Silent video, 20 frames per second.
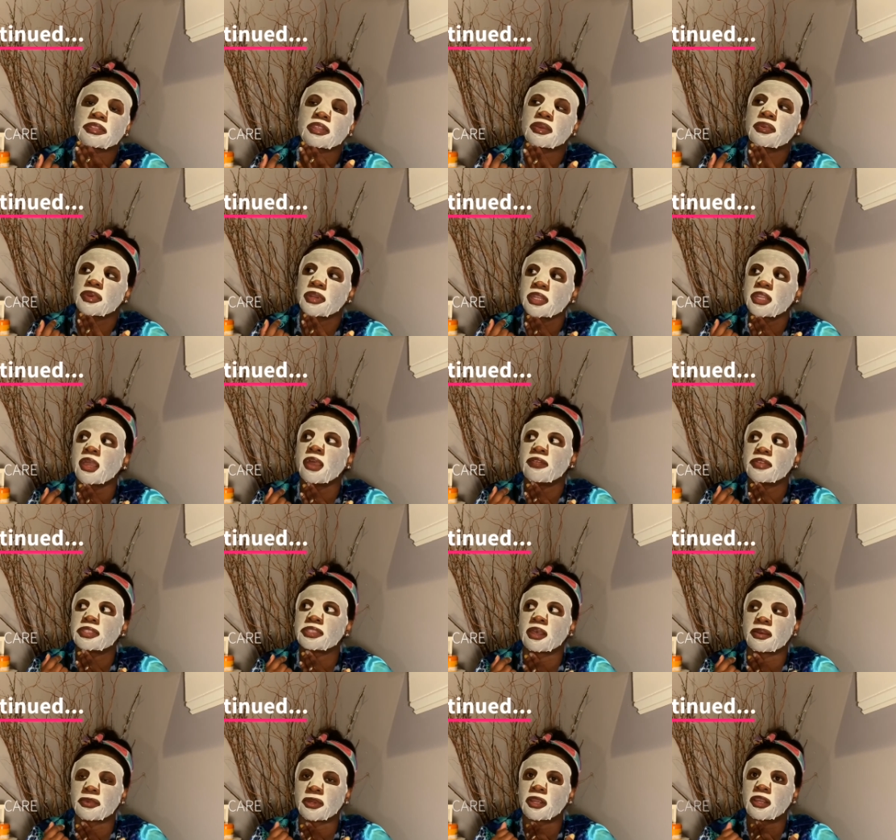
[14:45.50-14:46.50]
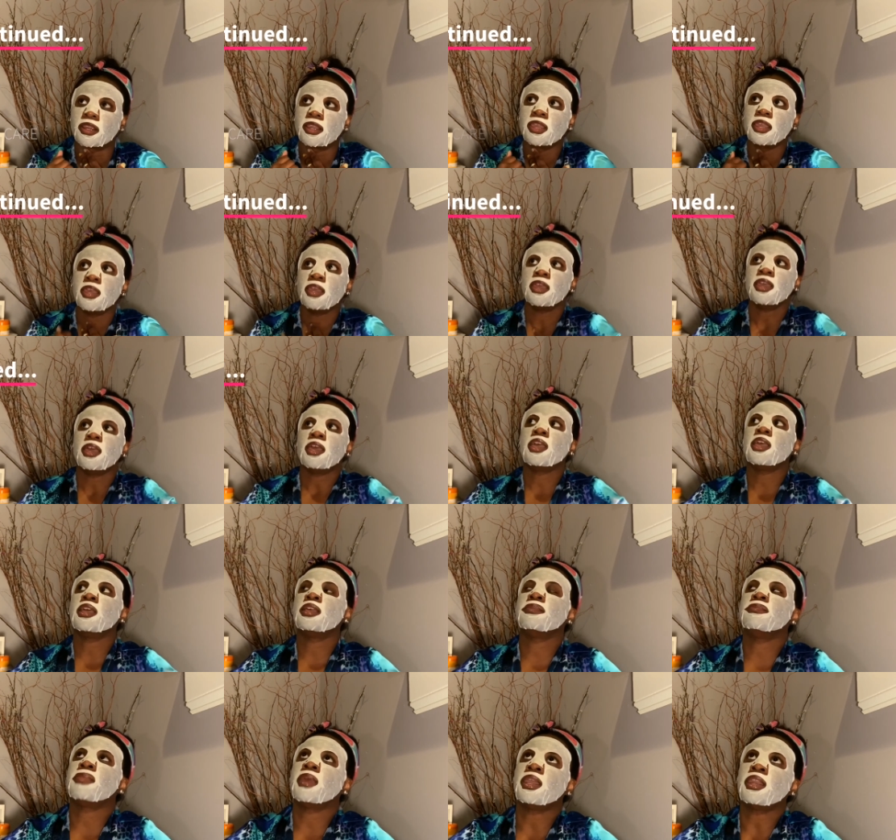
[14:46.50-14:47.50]
Like, we're going to have a summer.
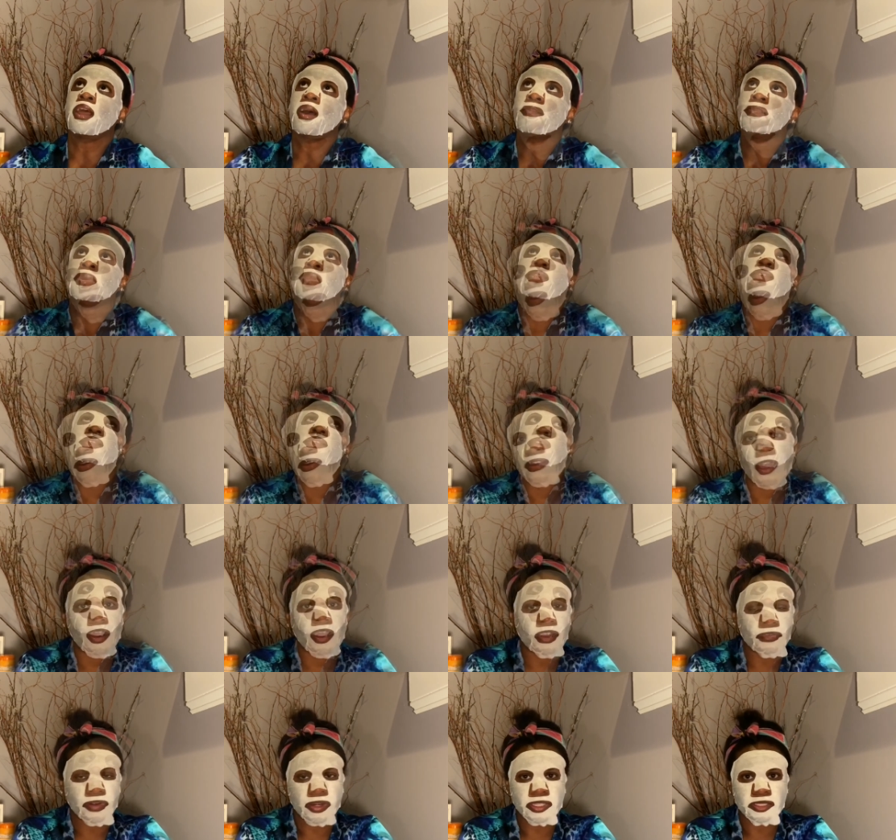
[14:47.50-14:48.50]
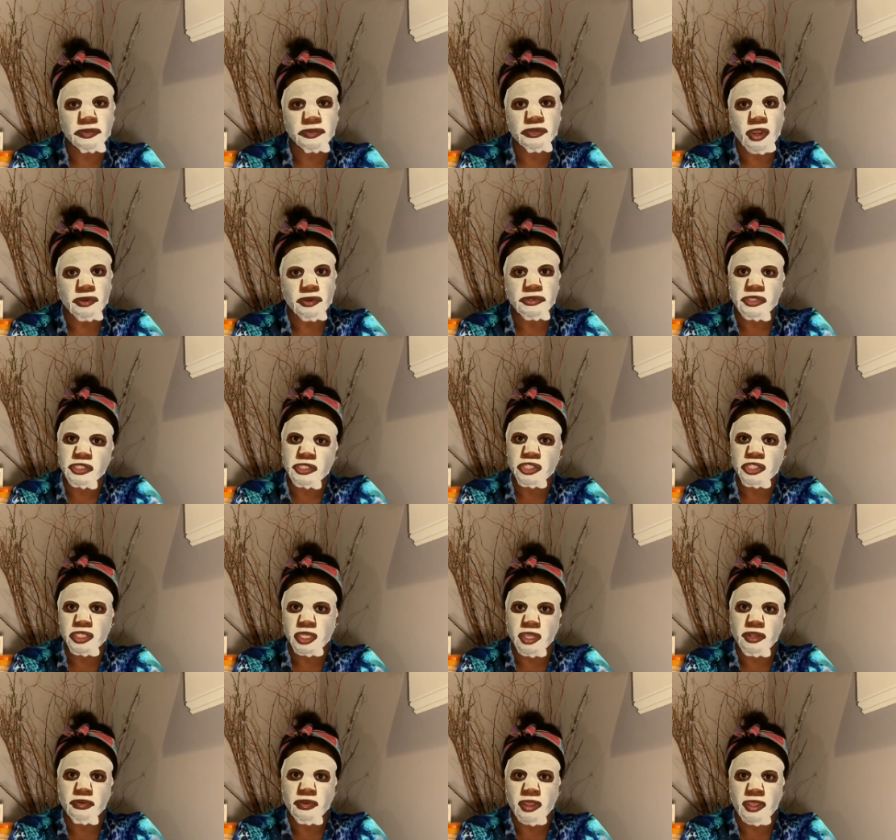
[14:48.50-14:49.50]
It may not be, or not already subscribed to this
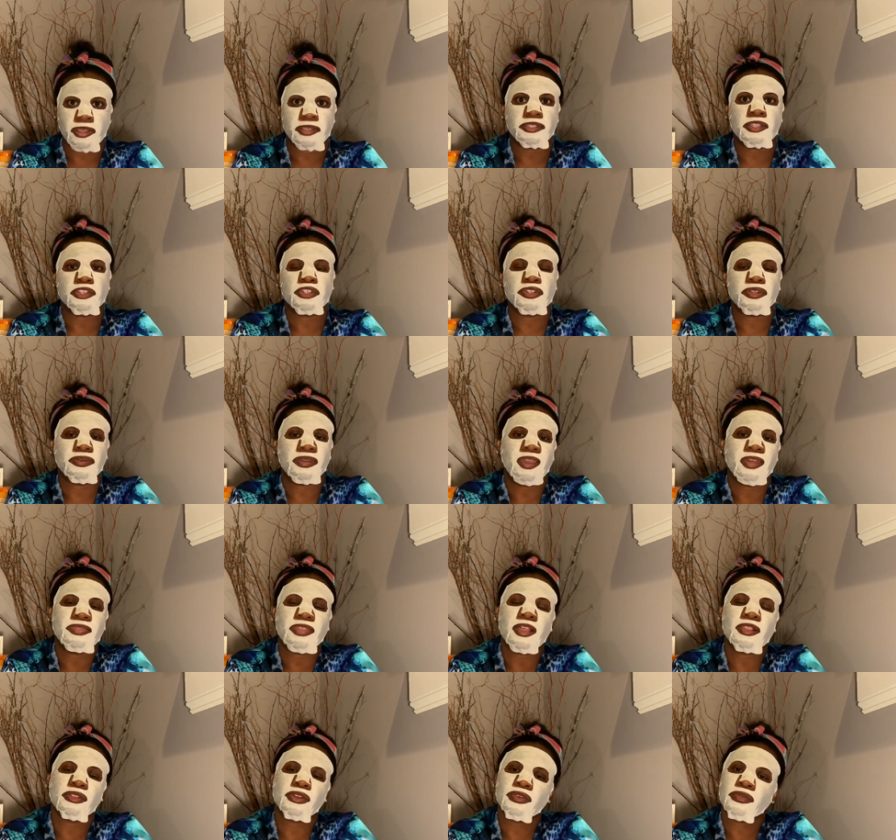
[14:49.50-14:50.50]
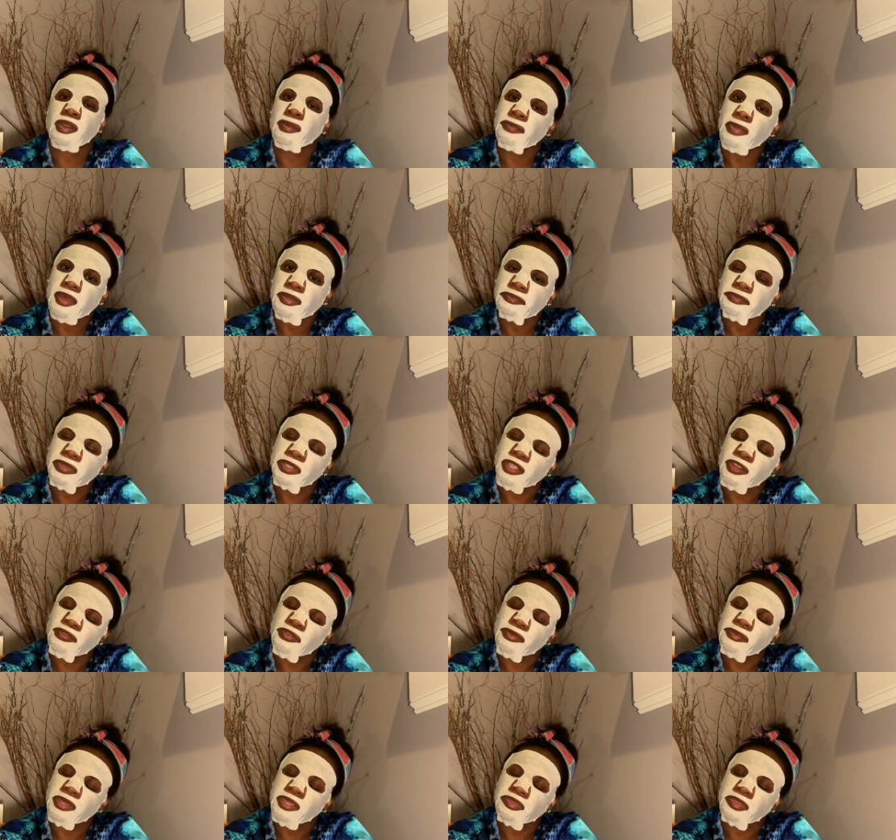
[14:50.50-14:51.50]
channel, I ask that you hit that little red button below
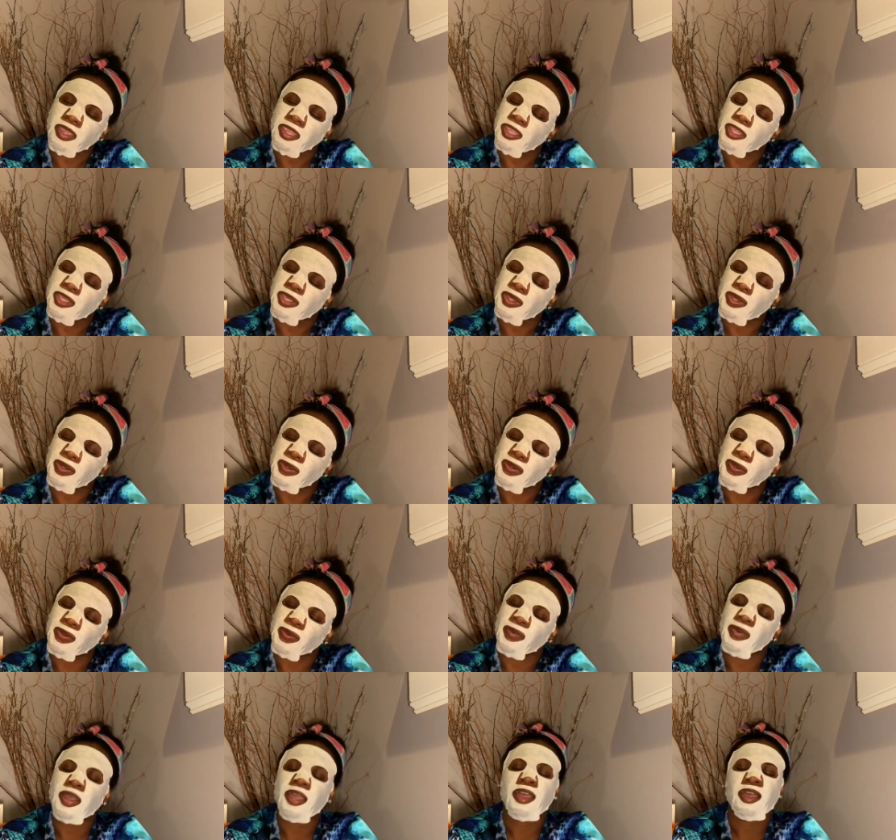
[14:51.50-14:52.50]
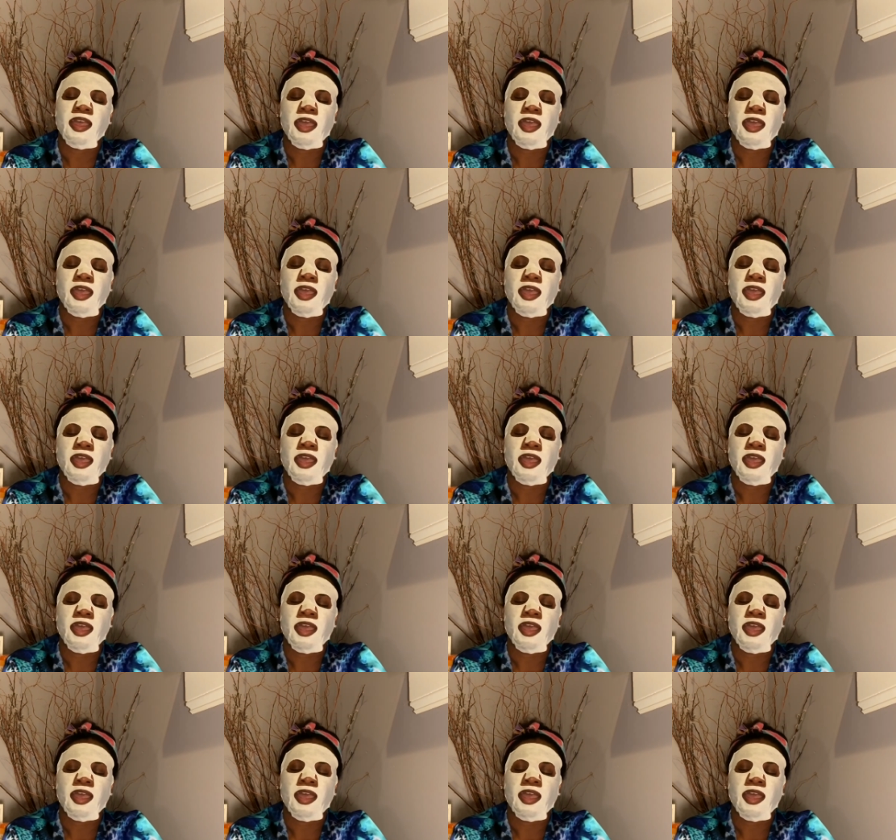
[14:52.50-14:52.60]
for me. Thank you.